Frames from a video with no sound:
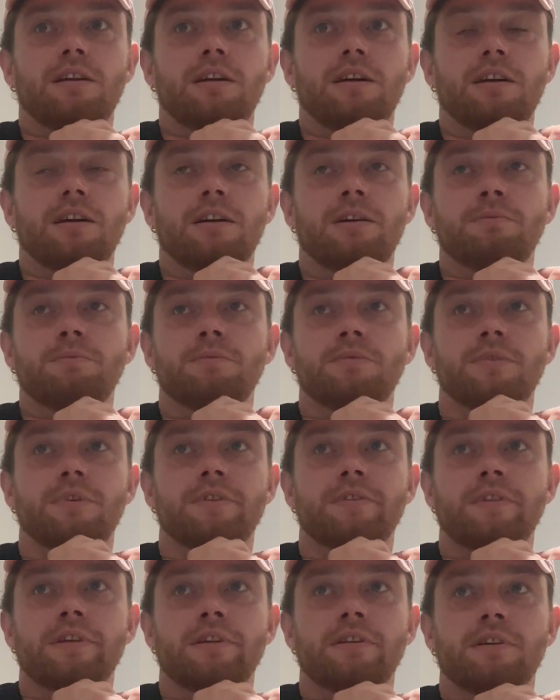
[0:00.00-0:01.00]

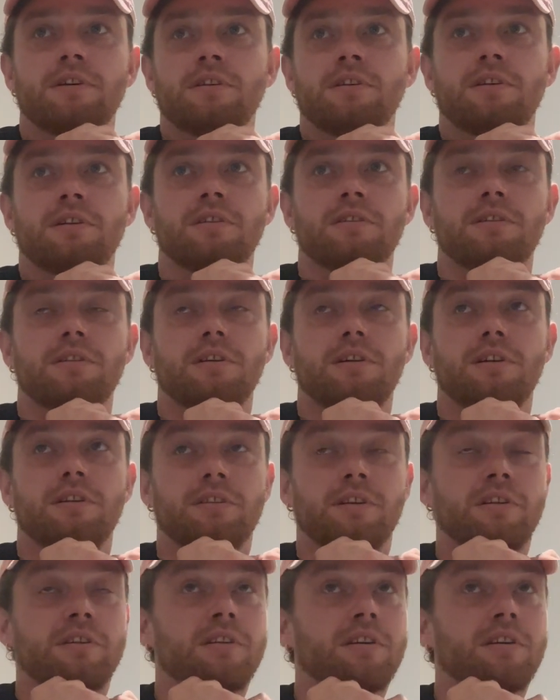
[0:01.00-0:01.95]
And then I think